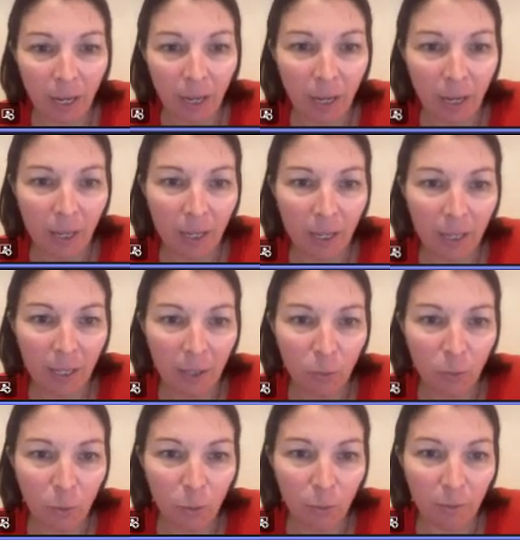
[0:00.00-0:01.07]

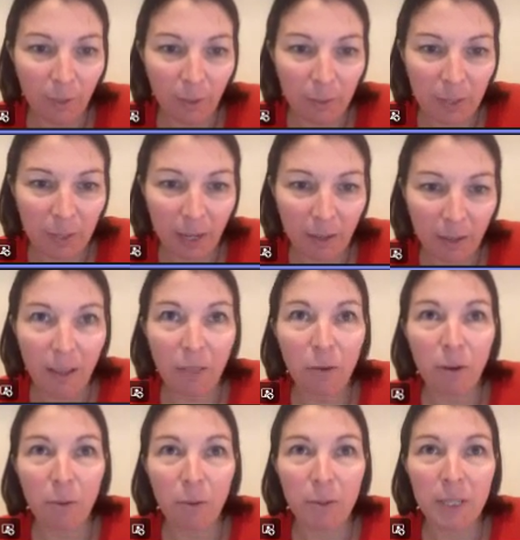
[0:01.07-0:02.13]
Oh, that was close. I
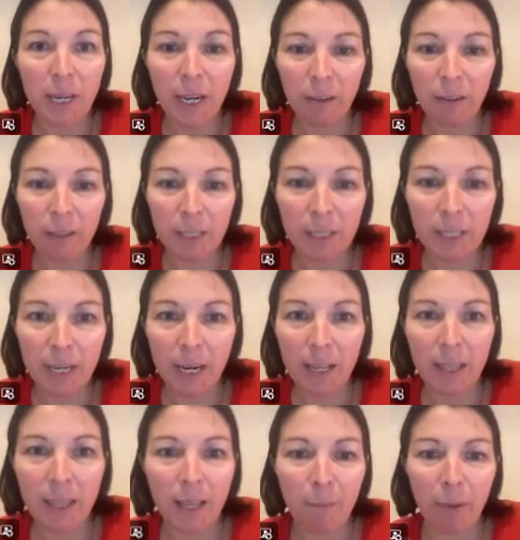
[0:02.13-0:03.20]
thought I was nearly on a snake
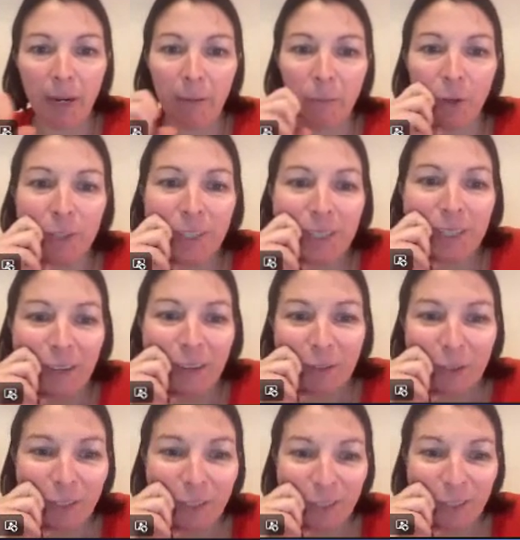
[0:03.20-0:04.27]
there, but I'm not. I've
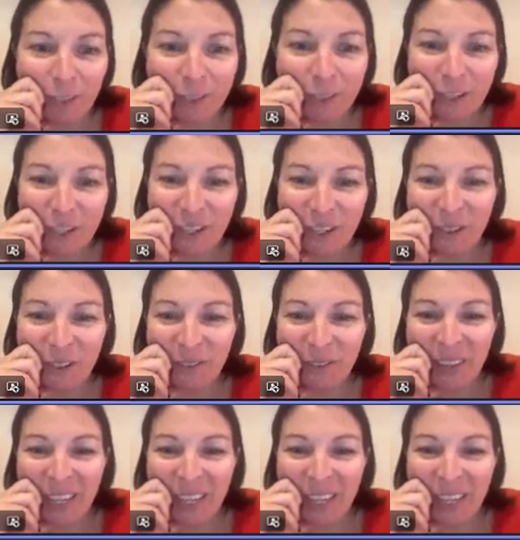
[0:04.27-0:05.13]
got another do.